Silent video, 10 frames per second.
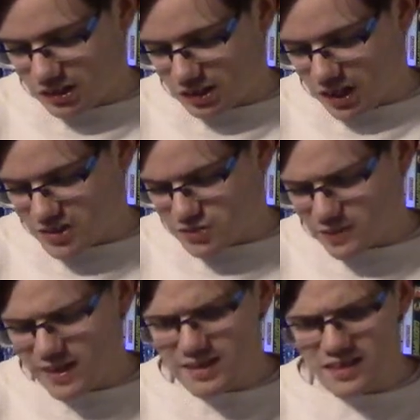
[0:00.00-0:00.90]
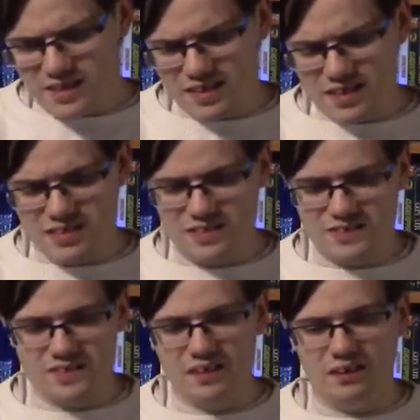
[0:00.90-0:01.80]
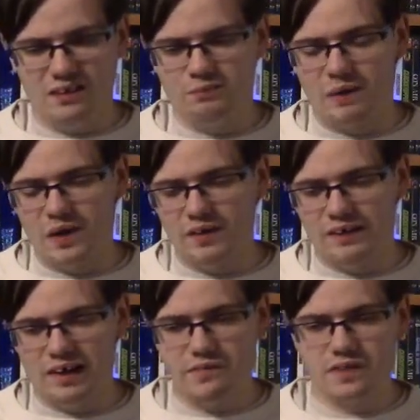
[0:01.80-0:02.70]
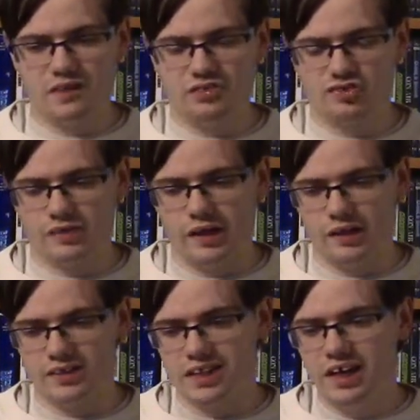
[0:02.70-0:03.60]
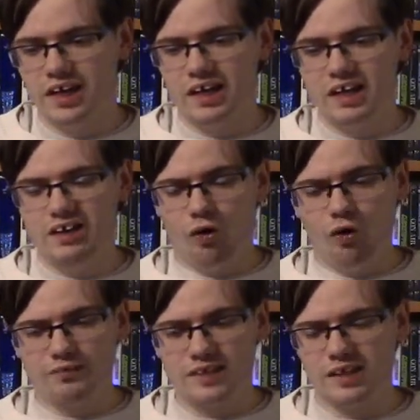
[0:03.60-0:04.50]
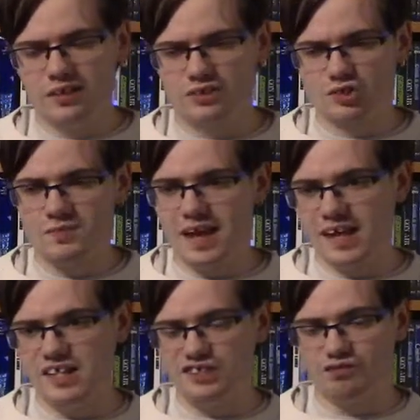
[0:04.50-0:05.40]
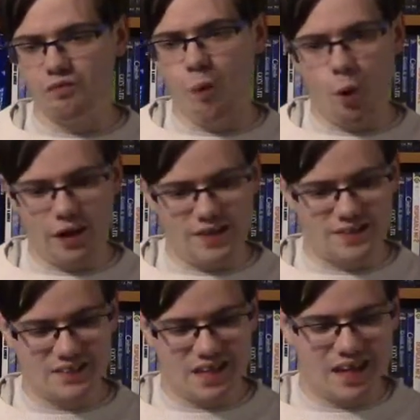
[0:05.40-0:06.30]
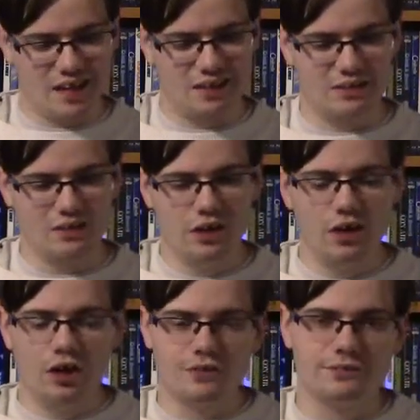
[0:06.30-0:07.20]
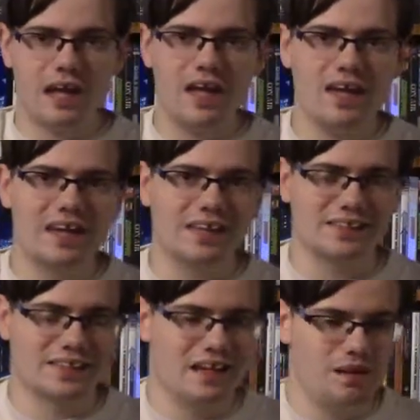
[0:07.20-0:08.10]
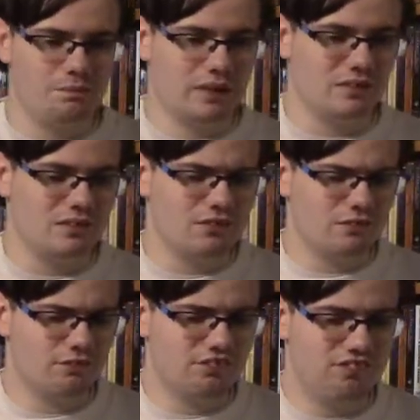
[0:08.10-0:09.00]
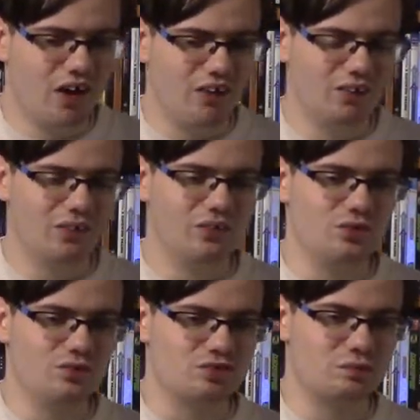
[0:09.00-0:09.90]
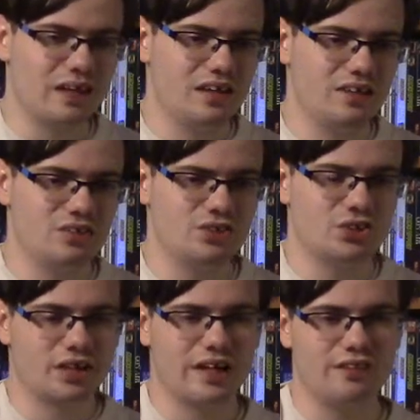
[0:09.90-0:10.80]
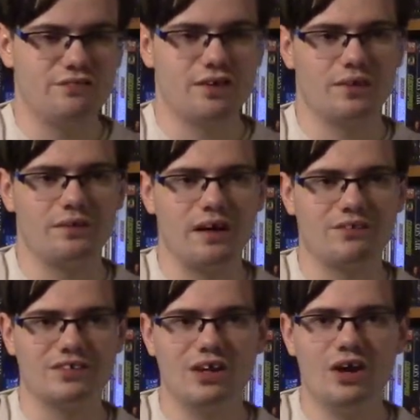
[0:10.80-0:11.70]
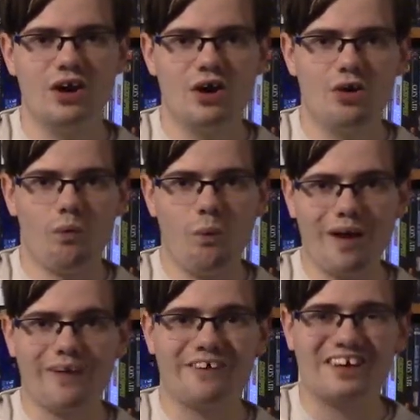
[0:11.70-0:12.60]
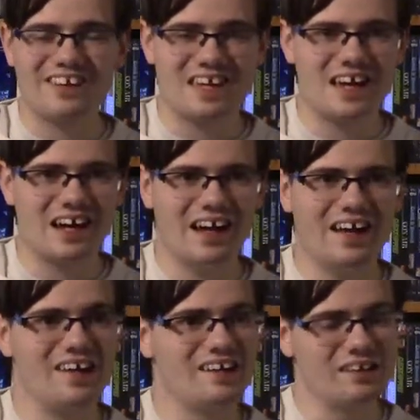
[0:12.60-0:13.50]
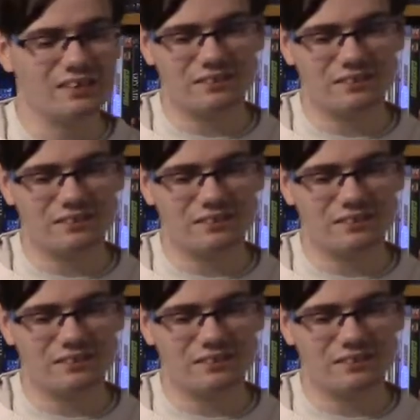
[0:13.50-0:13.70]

As Ray is sitting in the bar and having his drinks, he overhears Mickey's voice, and Ray gets up and follows Mickey to try and figure out where are they hiding?